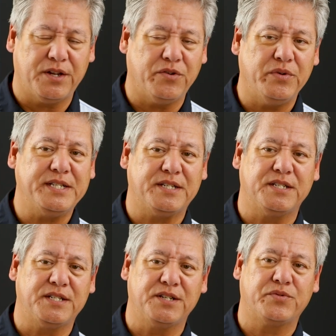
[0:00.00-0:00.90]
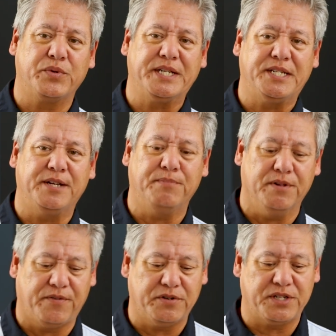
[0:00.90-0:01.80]
Two reasons, and it's really
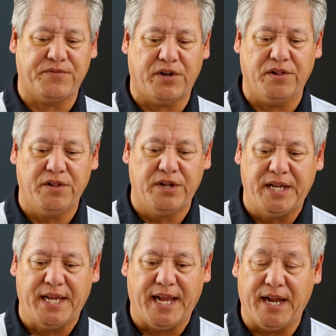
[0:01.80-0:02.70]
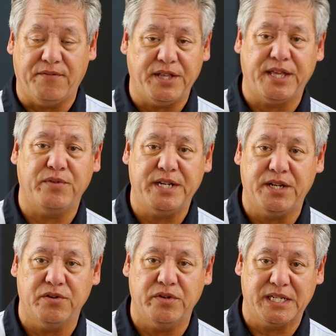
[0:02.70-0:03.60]
simple. First of all, everything we
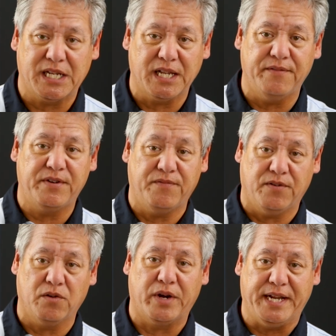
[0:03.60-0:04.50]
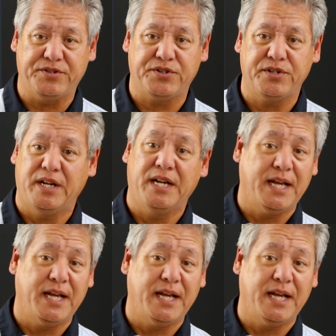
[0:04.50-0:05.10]
do is lived full range.